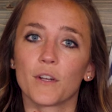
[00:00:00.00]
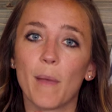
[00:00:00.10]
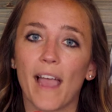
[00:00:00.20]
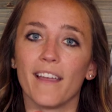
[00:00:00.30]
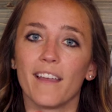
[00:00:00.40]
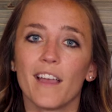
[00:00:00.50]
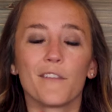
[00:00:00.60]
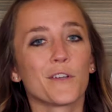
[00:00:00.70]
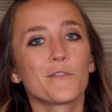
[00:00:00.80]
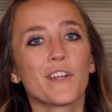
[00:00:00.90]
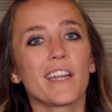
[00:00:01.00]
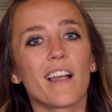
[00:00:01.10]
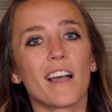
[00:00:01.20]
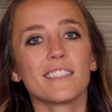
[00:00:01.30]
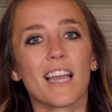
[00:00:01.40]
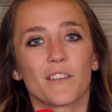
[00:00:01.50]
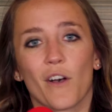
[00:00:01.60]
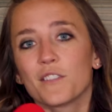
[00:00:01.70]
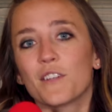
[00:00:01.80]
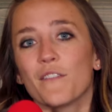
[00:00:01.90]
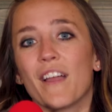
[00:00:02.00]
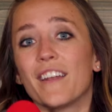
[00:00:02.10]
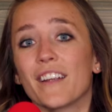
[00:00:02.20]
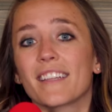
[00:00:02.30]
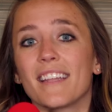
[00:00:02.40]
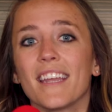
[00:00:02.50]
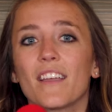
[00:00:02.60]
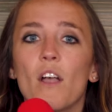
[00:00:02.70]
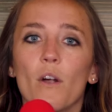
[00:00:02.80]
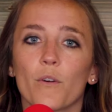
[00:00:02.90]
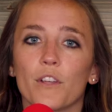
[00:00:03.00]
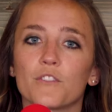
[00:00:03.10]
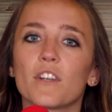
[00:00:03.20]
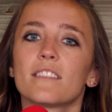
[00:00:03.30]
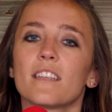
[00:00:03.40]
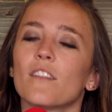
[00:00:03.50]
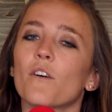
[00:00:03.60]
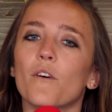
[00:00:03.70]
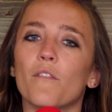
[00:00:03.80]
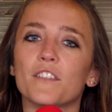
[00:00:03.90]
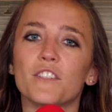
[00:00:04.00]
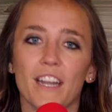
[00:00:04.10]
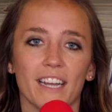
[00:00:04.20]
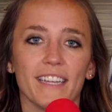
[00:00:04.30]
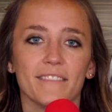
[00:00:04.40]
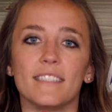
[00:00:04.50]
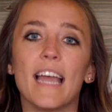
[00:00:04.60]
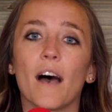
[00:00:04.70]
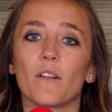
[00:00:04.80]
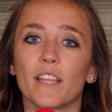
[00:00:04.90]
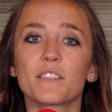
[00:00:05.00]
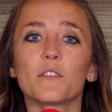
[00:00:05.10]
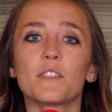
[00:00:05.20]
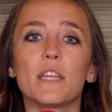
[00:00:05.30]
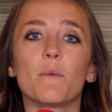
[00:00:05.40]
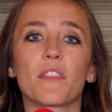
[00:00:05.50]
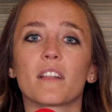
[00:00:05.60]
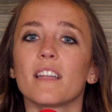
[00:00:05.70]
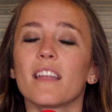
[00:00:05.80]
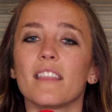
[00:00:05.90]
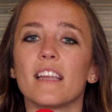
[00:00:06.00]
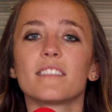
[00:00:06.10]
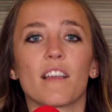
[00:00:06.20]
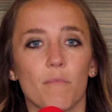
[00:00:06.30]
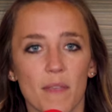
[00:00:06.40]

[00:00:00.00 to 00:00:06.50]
your pet, feel free to contact All Star Veterinary Clinic or your trusted local veterinarian. Now, let's go see what the clinic thinks of